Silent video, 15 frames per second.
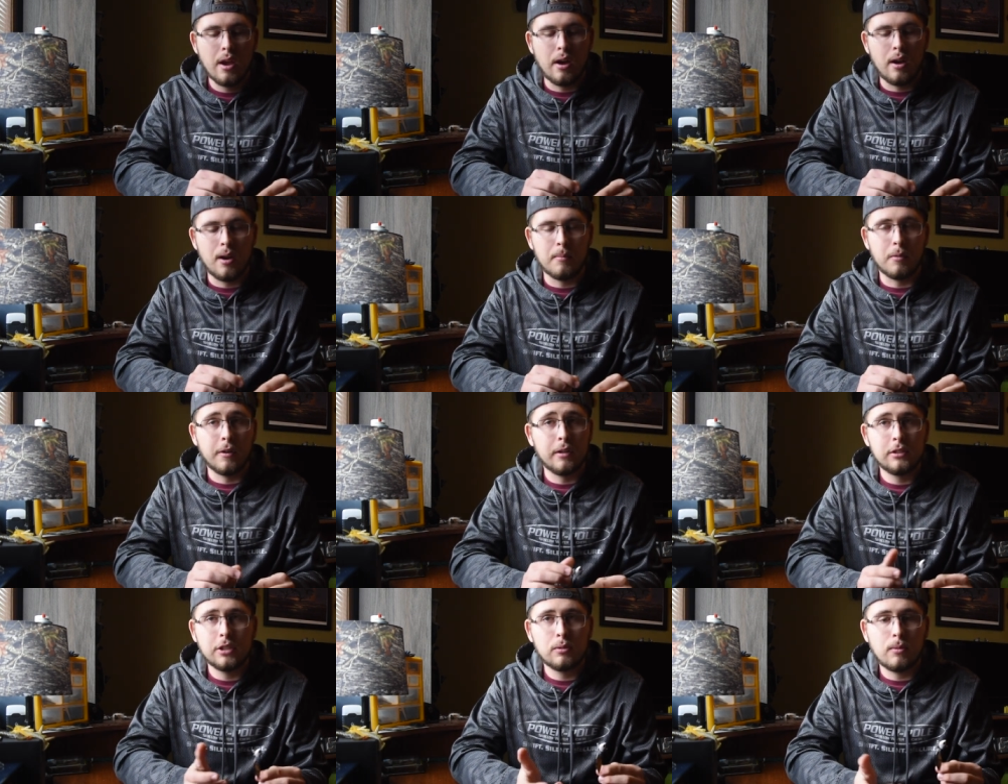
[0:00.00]
um, or
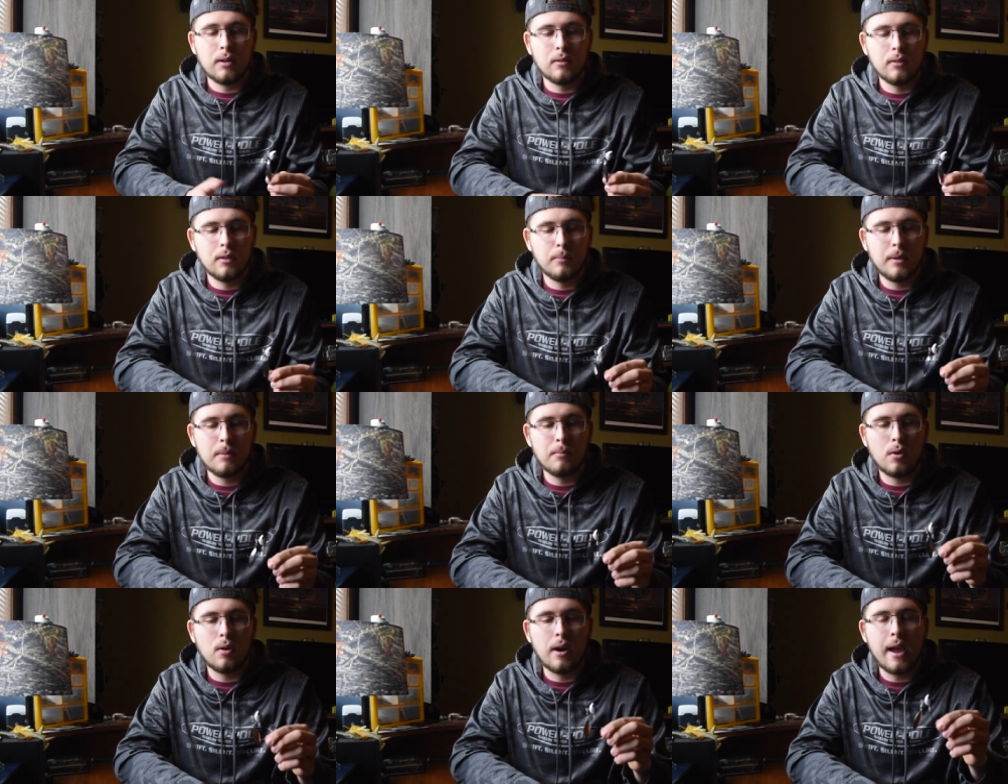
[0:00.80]
you just want a little
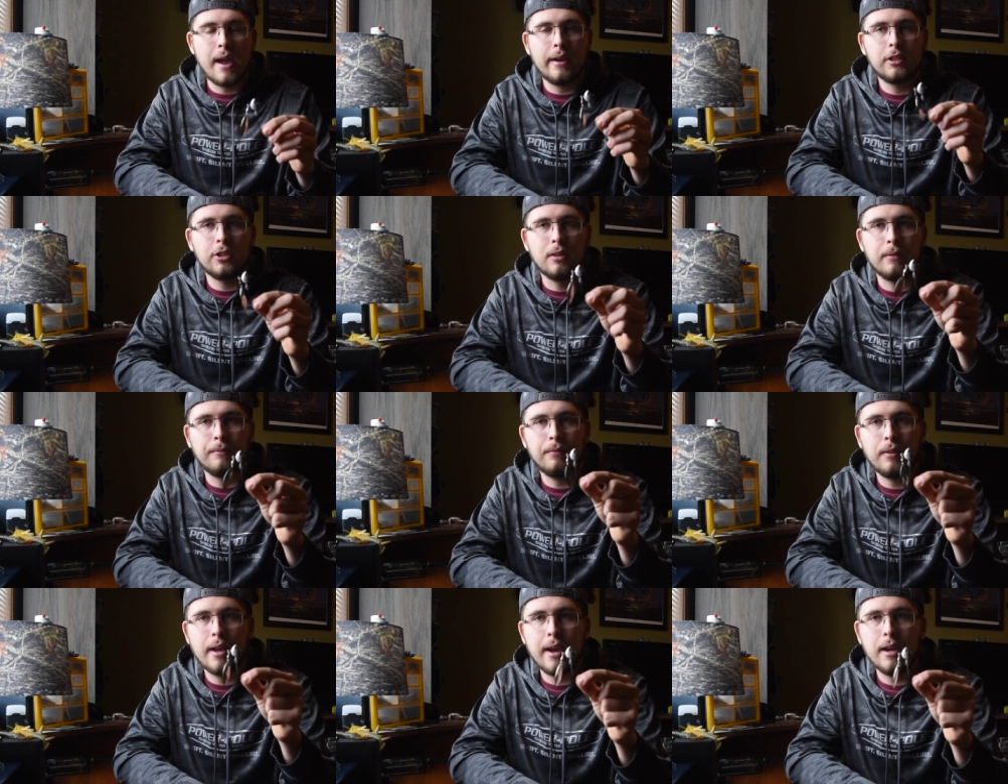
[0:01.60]
bit more action and
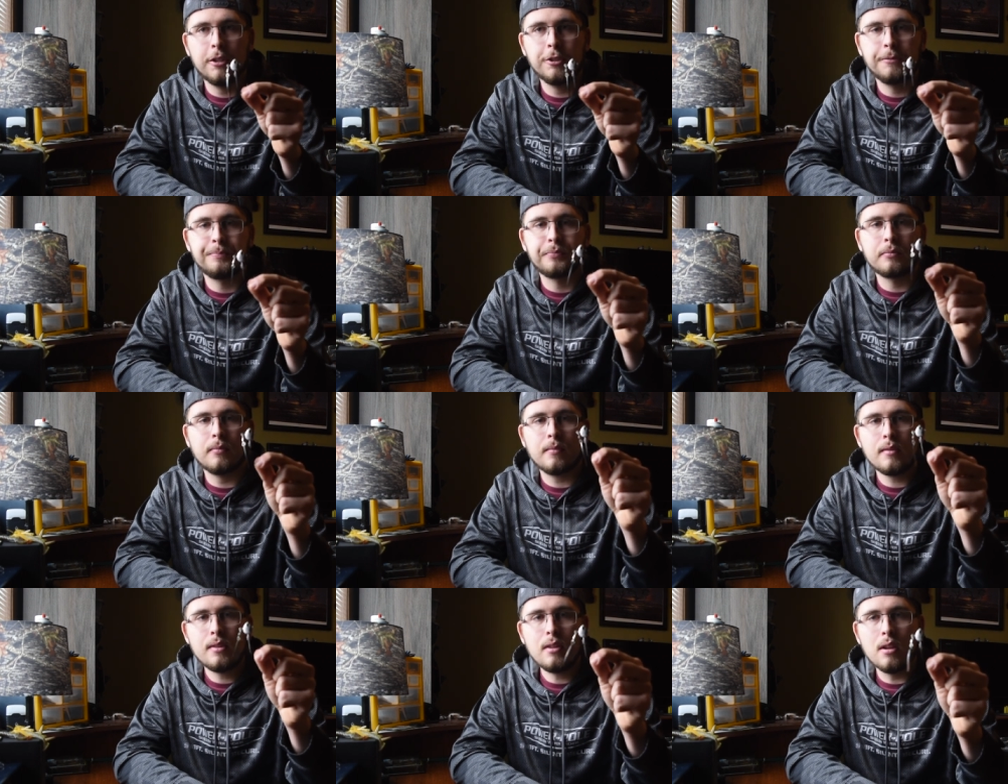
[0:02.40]
flash,
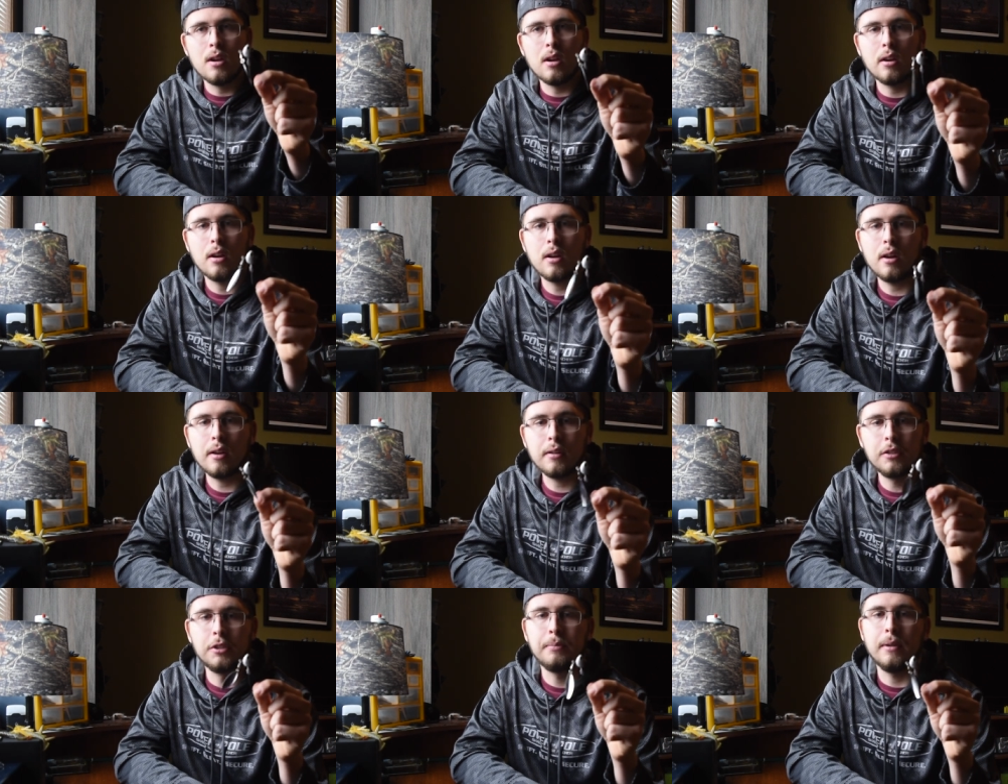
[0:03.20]
uh,
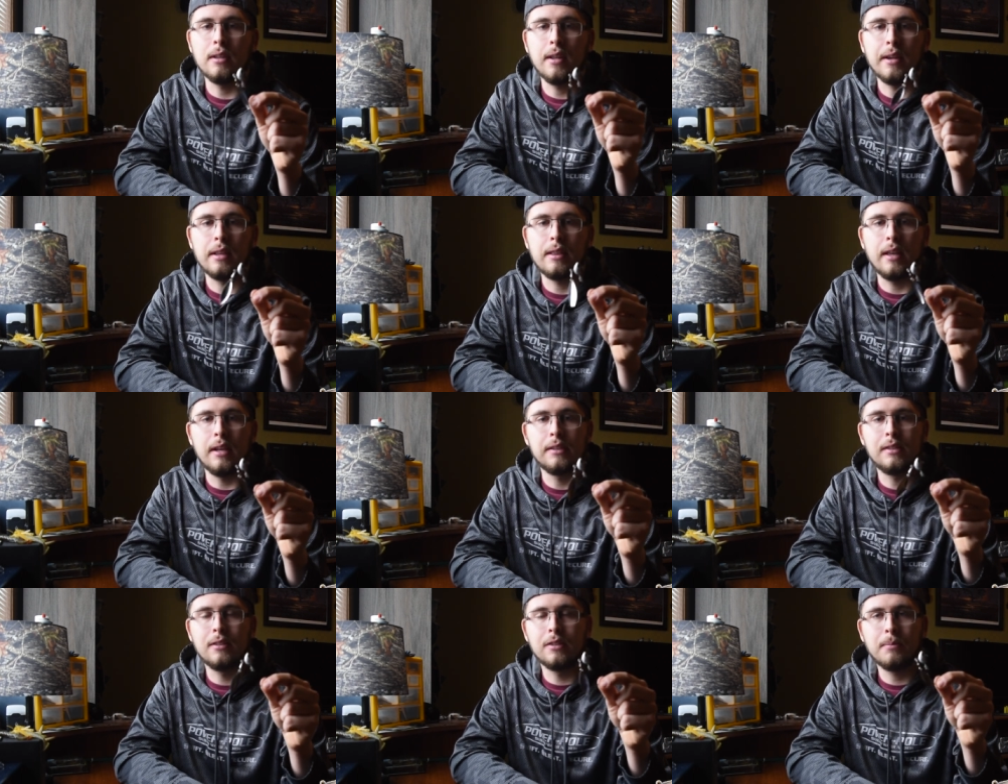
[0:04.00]
underspin like
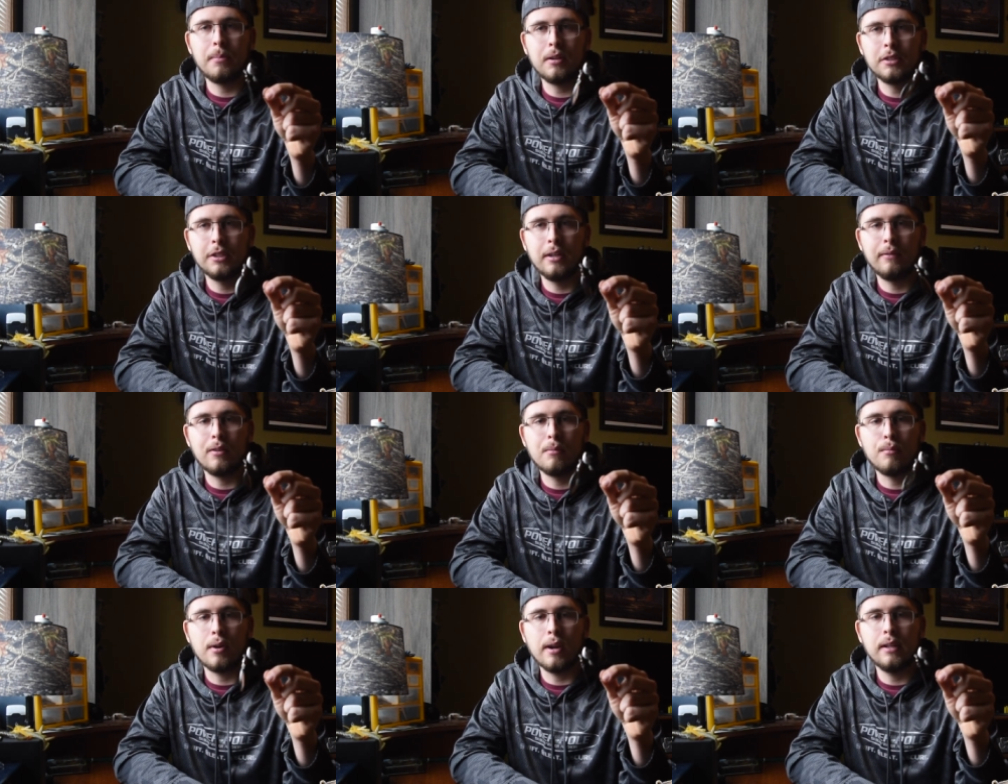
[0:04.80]
this. There's a bunch of
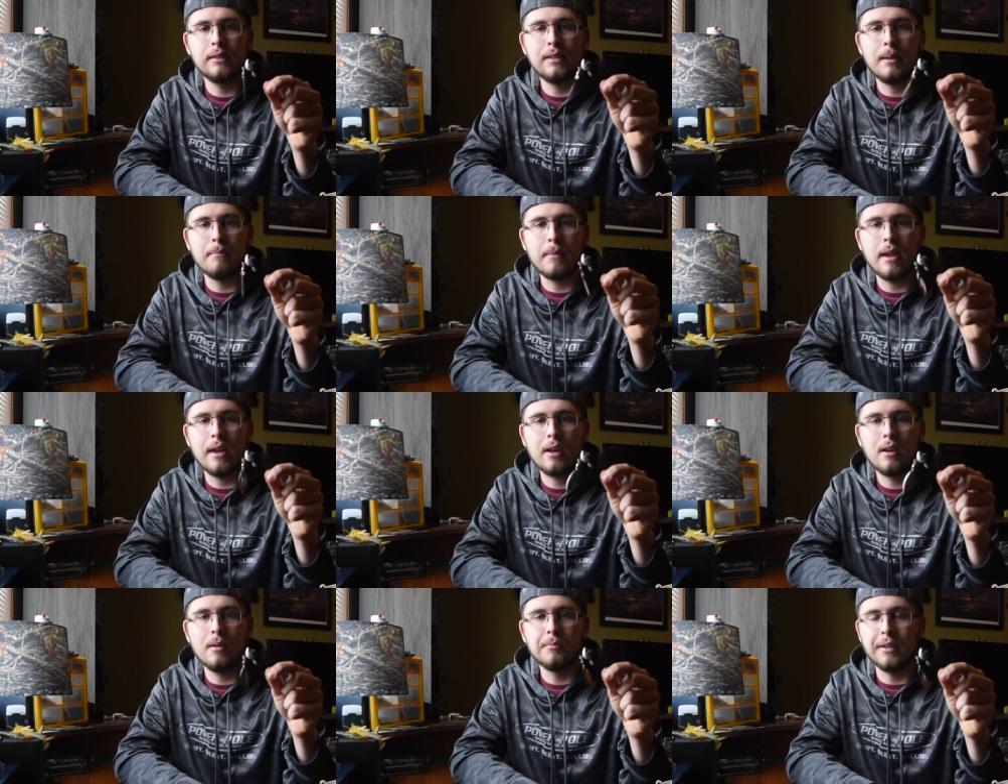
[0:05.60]
different brands that
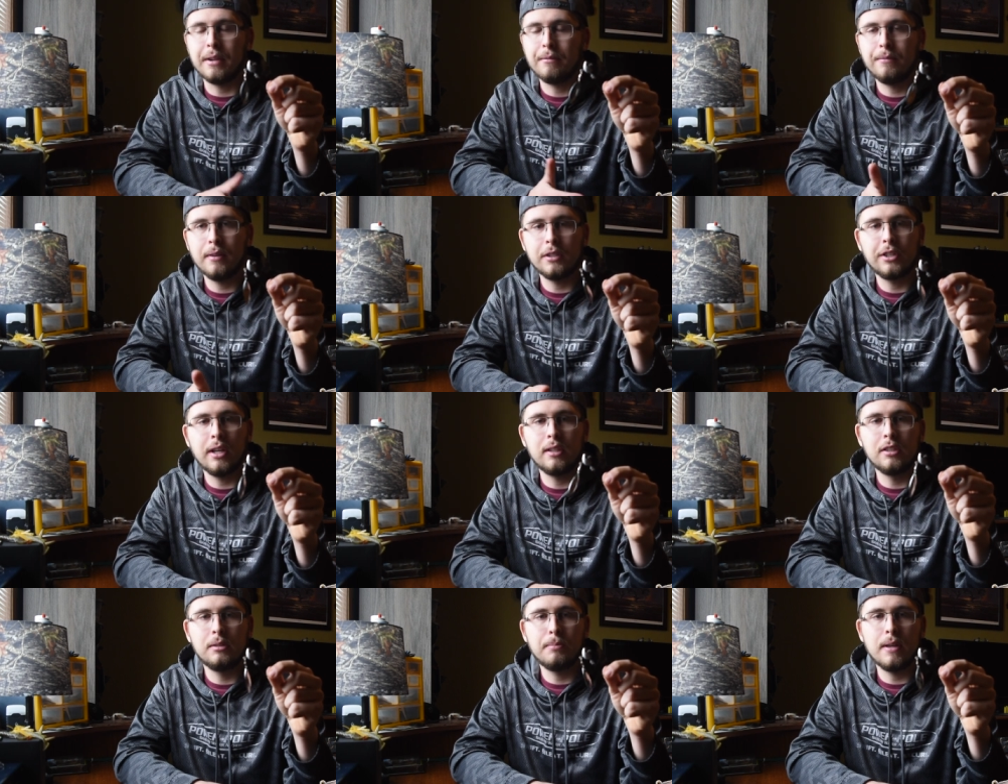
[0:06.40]
make them, like Fish
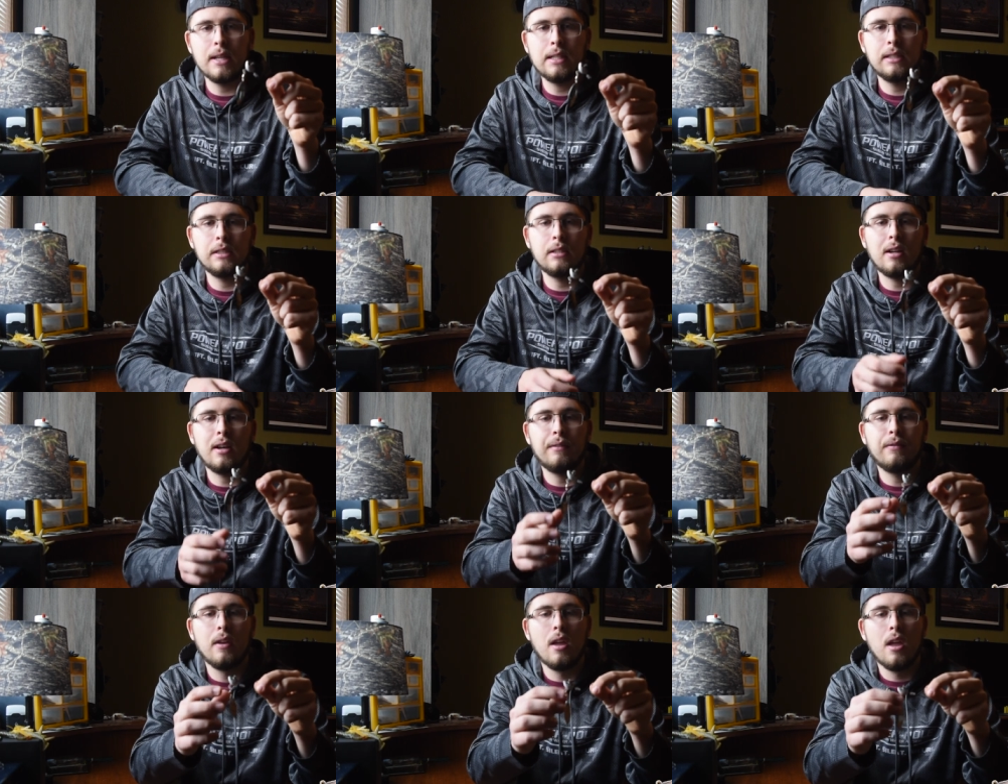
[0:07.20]
Head Spin and
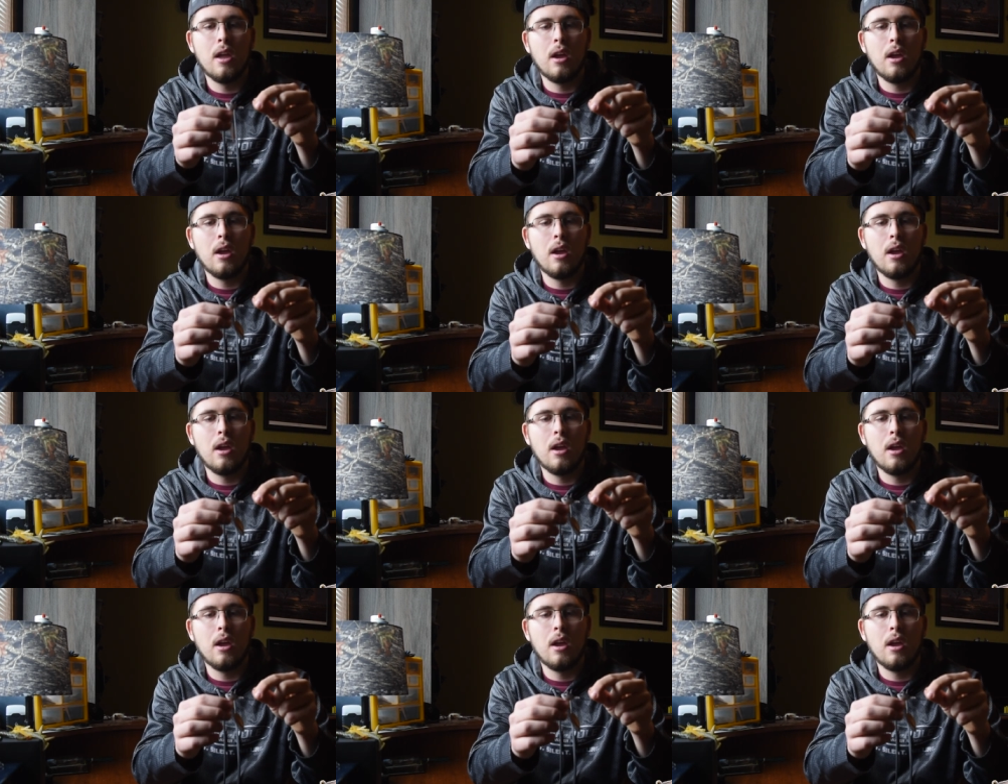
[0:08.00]
stuff.